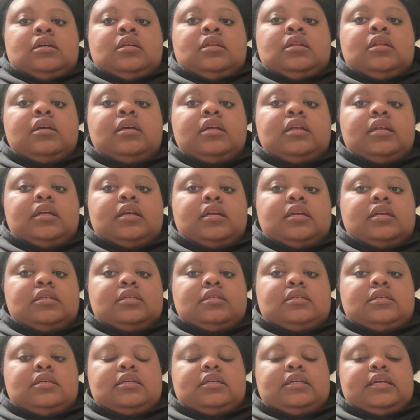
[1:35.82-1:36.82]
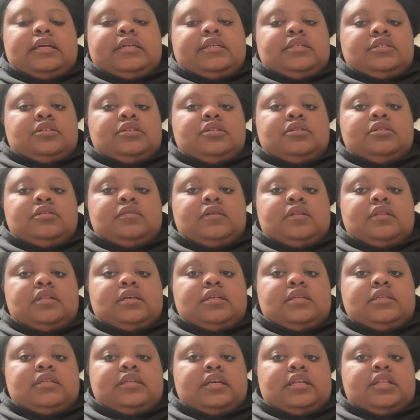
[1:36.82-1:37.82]
leading into day two and
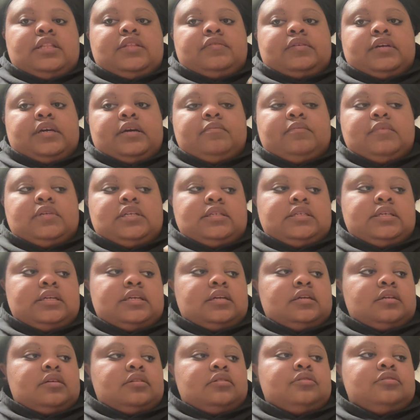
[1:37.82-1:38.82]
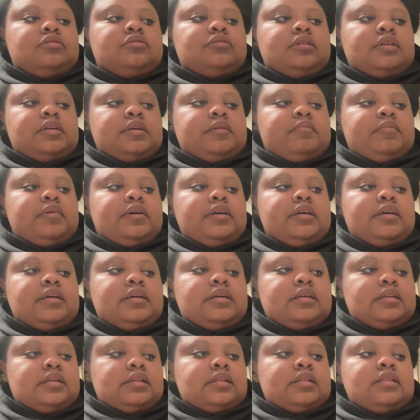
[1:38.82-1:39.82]
then day three i'm gonna take another drink but
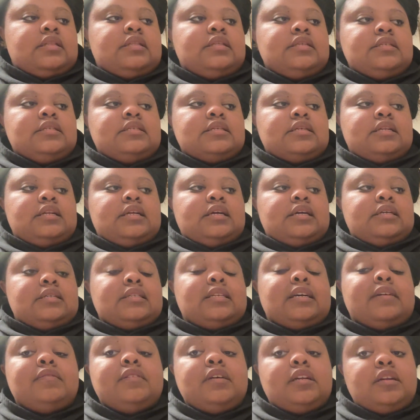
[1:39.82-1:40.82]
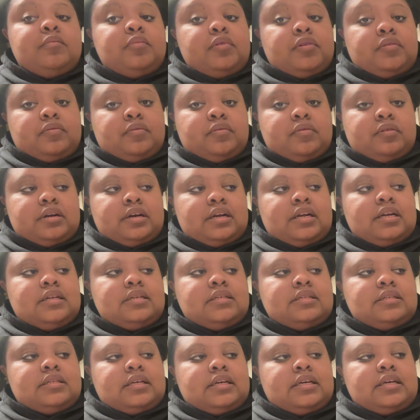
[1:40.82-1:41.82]
this cleanse i've done it before and
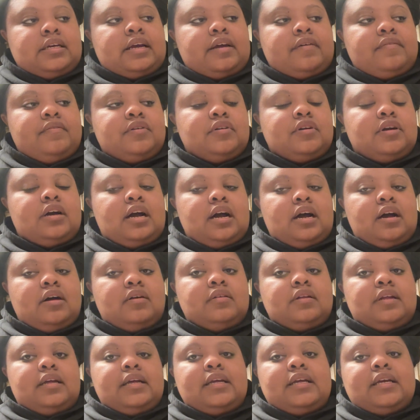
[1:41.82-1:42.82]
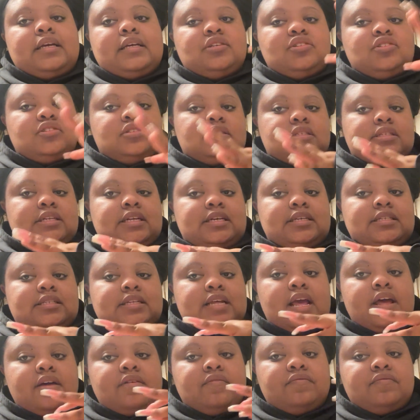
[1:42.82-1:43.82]
it's like i forgot how like it just takes
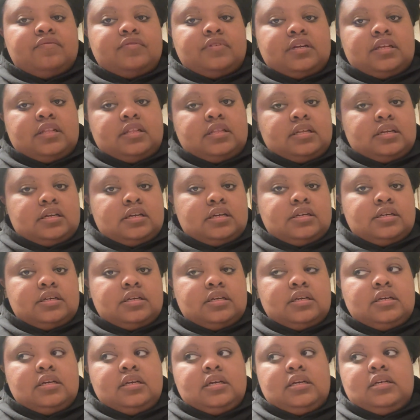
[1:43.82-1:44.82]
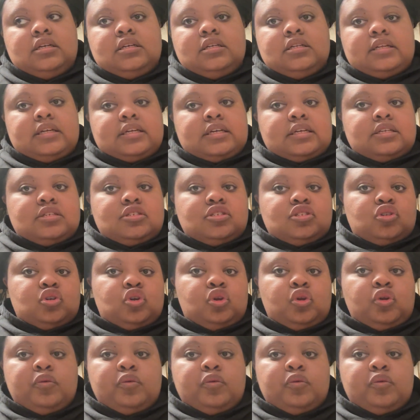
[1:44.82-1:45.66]
everything like it just